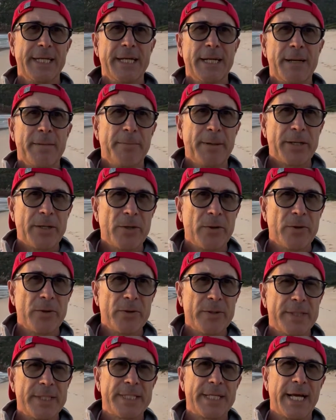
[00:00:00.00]

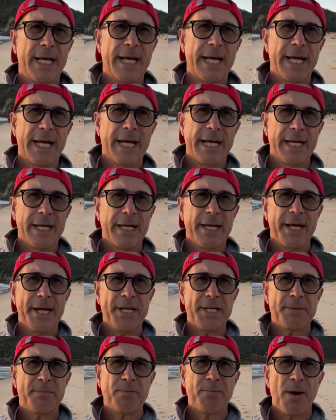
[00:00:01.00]
because
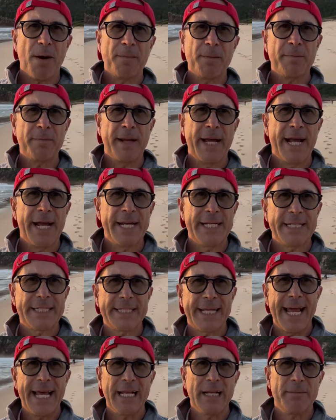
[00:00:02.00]
each problem has
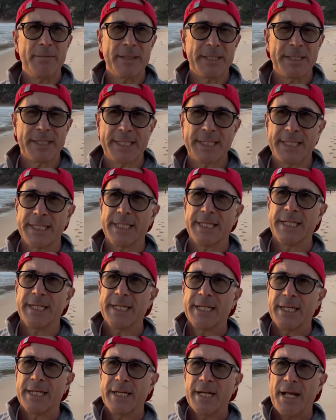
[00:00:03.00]
elements
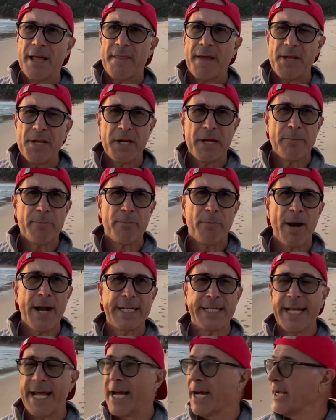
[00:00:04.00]
that you can break
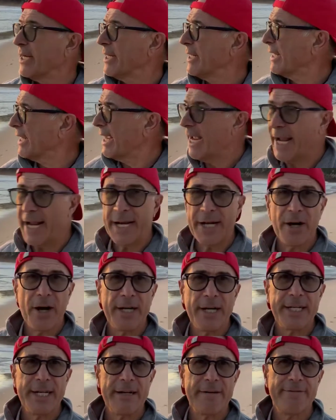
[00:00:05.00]
down and
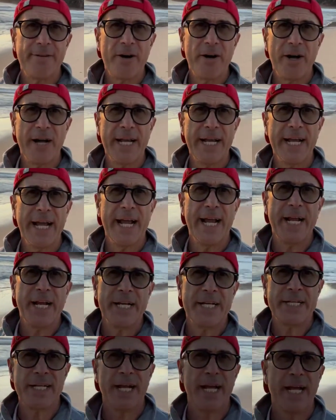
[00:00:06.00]
identify
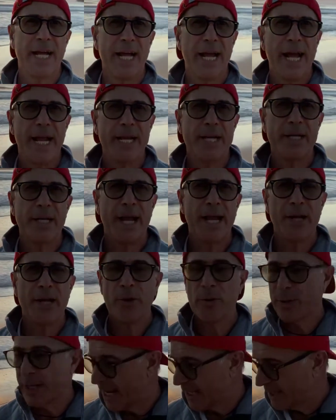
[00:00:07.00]
and look at.